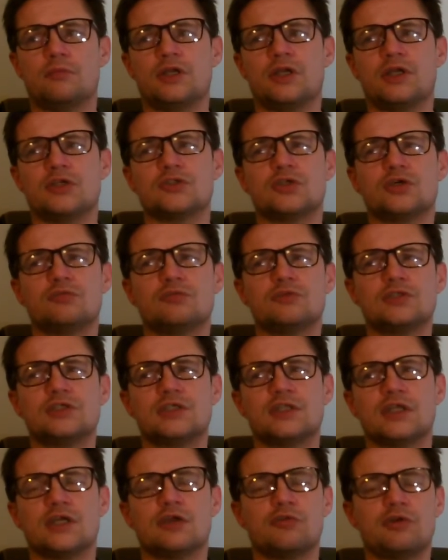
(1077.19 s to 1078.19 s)
because
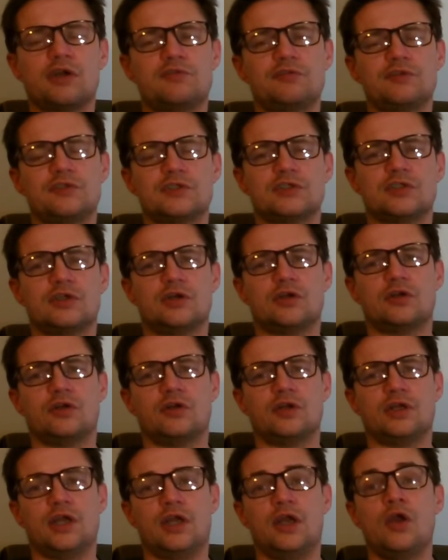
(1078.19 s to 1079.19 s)
obviously the graphics card
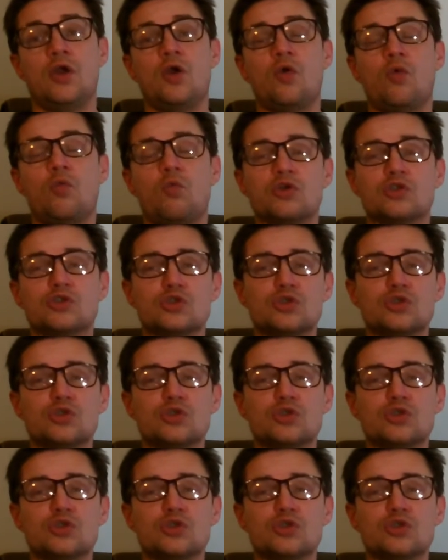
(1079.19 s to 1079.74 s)
on here was